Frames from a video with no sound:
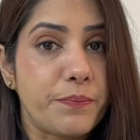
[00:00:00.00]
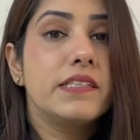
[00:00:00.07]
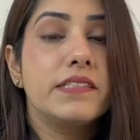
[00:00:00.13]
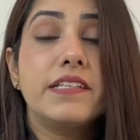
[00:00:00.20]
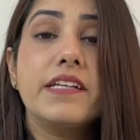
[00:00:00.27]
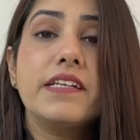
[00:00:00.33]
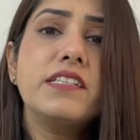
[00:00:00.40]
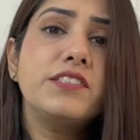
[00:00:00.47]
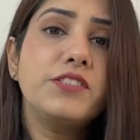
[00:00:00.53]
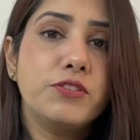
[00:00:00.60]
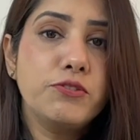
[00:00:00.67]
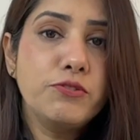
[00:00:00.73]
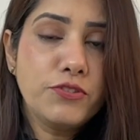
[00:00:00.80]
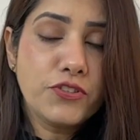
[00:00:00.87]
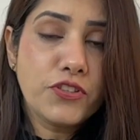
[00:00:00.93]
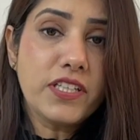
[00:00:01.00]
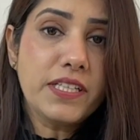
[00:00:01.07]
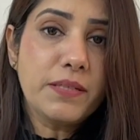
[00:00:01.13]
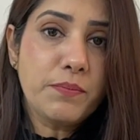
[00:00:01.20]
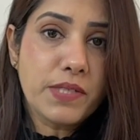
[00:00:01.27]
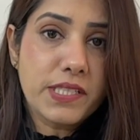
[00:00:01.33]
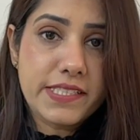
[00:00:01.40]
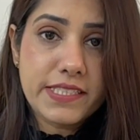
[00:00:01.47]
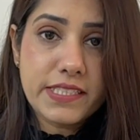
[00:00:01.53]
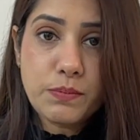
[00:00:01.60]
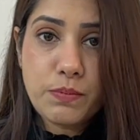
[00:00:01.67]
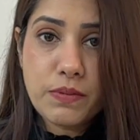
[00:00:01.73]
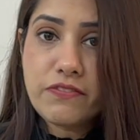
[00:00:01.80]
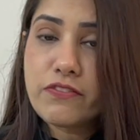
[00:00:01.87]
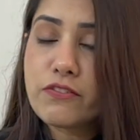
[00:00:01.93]
They are usually placed
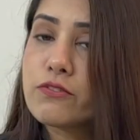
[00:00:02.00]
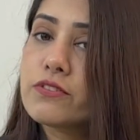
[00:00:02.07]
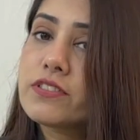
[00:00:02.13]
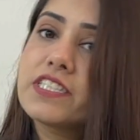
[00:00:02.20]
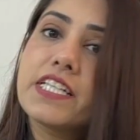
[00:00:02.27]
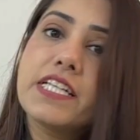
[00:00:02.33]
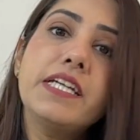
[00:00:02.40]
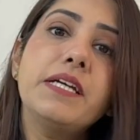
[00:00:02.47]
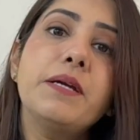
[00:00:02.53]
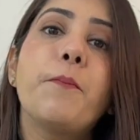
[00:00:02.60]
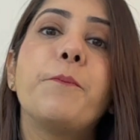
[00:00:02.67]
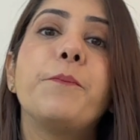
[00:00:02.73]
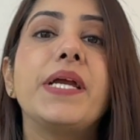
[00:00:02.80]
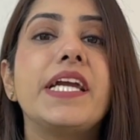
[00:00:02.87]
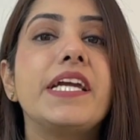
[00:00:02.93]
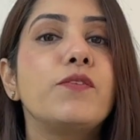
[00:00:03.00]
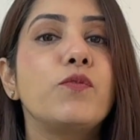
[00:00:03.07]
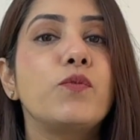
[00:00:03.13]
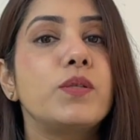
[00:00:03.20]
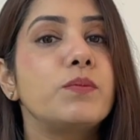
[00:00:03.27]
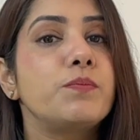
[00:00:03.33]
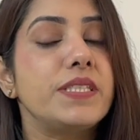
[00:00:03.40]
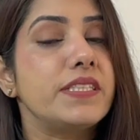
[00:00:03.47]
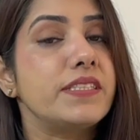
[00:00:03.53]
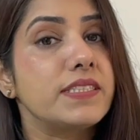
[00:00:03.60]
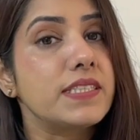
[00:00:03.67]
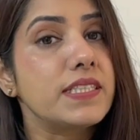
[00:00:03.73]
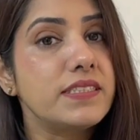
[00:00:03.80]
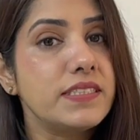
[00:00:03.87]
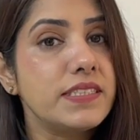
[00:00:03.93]
before the main verb in a
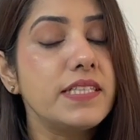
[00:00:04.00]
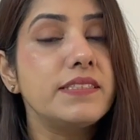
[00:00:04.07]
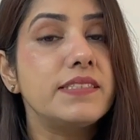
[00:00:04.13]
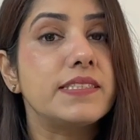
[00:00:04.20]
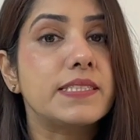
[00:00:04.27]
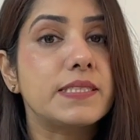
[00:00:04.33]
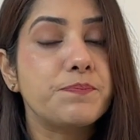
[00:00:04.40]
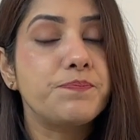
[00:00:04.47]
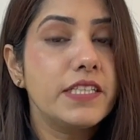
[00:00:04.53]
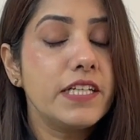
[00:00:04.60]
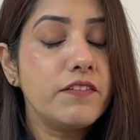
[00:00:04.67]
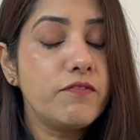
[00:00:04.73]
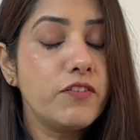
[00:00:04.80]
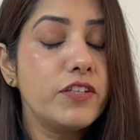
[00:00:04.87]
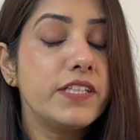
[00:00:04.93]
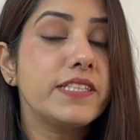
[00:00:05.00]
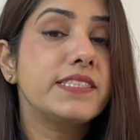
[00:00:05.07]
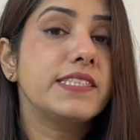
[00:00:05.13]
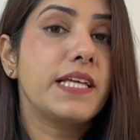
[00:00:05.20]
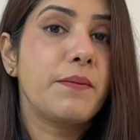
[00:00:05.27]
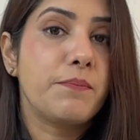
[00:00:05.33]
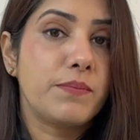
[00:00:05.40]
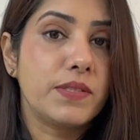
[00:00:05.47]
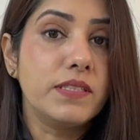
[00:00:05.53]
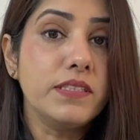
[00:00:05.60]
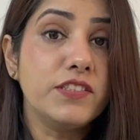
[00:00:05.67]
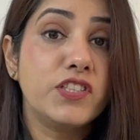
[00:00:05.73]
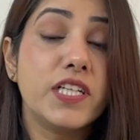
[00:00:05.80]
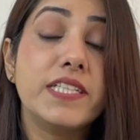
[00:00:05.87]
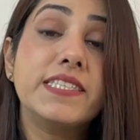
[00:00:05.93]
sentence. Take for example,
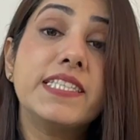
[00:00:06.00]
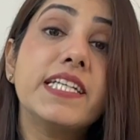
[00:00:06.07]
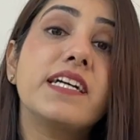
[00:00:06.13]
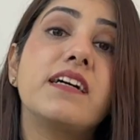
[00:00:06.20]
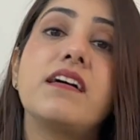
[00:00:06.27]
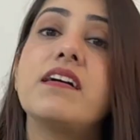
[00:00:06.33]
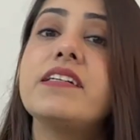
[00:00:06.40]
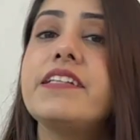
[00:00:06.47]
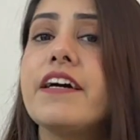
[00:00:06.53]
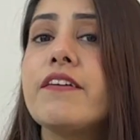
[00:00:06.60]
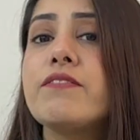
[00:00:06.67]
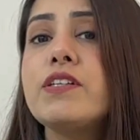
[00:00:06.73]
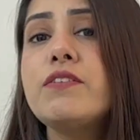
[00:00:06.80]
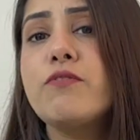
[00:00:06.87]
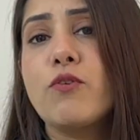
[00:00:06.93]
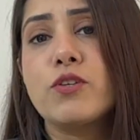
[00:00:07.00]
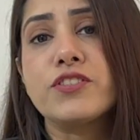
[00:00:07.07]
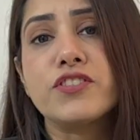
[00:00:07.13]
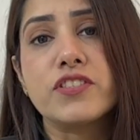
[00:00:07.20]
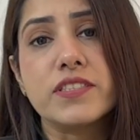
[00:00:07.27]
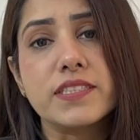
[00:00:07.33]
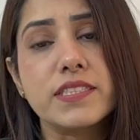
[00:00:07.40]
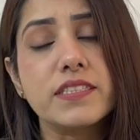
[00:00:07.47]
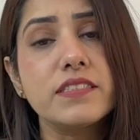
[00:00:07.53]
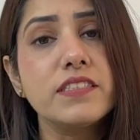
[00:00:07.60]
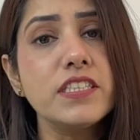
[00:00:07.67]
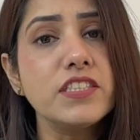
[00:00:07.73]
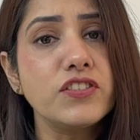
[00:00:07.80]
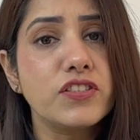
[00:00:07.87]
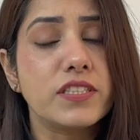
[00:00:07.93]
Jessica never washes the
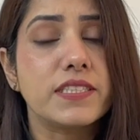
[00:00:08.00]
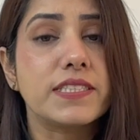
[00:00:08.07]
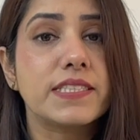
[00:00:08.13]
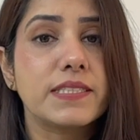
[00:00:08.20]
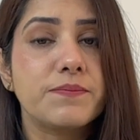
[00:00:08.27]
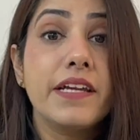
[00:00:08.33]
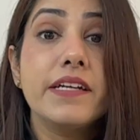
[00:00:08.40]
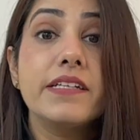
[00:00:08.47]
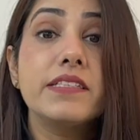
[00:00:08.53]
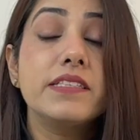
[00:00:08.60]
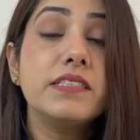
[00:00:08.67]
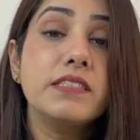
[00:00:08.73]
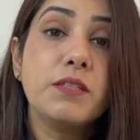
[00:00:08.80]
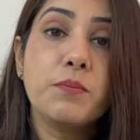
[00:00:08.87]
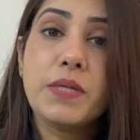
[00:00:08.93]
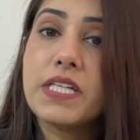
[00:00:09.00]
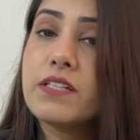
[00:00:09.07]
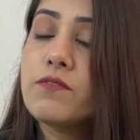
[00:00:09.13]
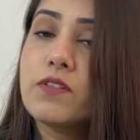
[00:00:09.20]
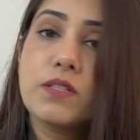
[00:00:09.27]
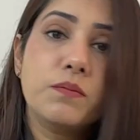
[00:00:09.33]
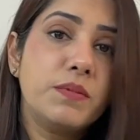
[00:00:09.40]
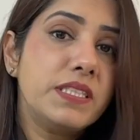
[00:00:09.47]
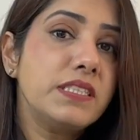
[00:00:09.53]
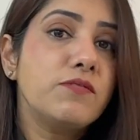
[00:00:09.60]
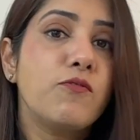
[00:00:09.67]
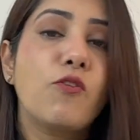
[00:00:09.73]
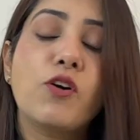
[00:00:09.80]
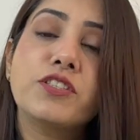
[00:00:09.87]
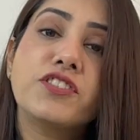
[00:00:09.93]
dishes. Here the main verb is
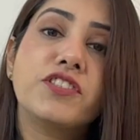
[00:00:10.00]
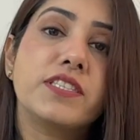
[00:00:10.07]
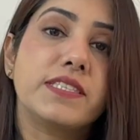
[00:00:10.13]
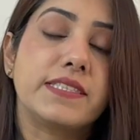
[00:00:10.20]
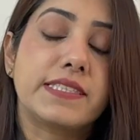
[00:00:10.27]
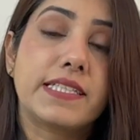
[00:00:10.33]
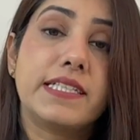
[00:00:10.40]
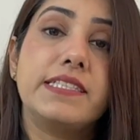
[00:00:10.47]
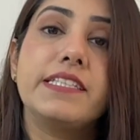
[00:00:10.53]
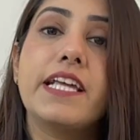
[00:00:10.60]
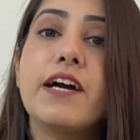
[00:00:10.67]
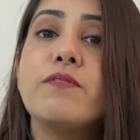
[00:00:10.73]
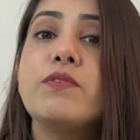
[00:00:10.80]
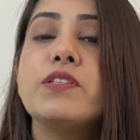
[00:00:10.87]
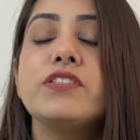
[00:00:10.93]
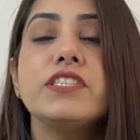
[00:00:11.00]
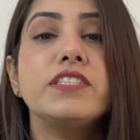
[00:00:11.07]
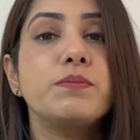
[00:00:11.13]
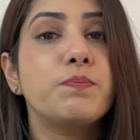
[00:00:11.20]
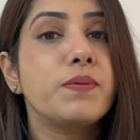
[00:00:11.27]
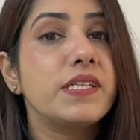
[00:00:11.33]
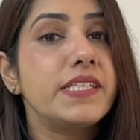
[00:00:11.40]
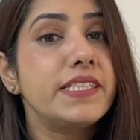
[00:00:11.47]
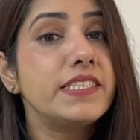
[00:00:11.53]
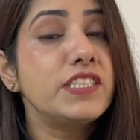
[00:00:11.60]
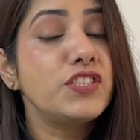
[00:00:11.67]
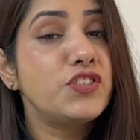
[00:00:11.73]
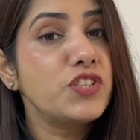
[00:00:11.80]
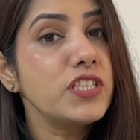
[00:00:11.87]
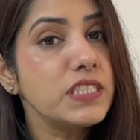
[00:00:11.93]
washes and never is placed
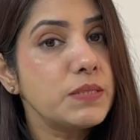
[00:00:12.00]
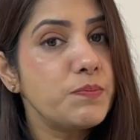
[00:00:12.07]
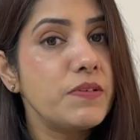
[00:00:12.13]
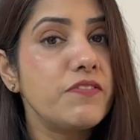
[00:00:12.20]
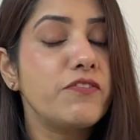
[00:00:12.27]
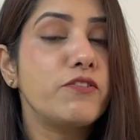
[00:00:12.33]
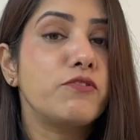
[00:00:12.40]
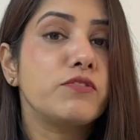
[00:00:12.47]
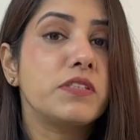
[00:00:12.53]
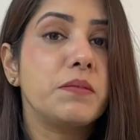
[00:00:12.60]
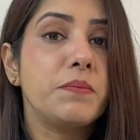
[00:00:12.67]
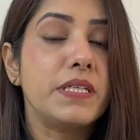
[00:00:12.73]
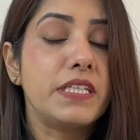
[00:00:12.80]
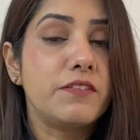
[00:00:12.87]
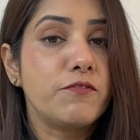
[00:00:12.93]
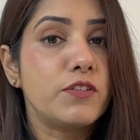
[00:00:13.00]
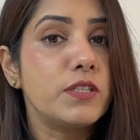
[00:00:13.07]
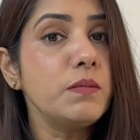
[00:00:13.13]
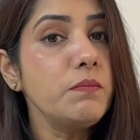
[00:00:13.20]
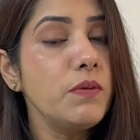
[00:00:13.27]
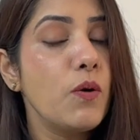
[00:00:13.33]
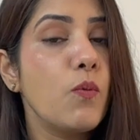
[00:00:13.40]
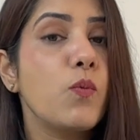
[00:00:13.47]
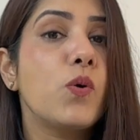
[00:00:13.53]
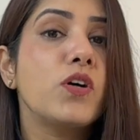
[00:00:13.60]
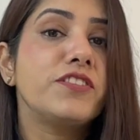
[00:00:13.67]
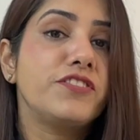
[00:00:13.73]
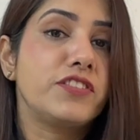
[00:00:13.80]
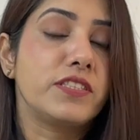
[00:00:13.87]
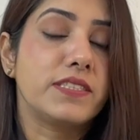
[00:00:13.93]
just before the main verb
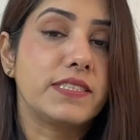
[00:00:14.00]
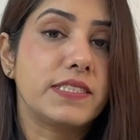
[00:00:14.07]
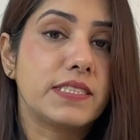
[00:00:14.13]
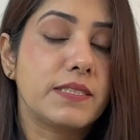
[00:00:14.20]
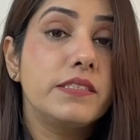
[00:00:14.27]
washes.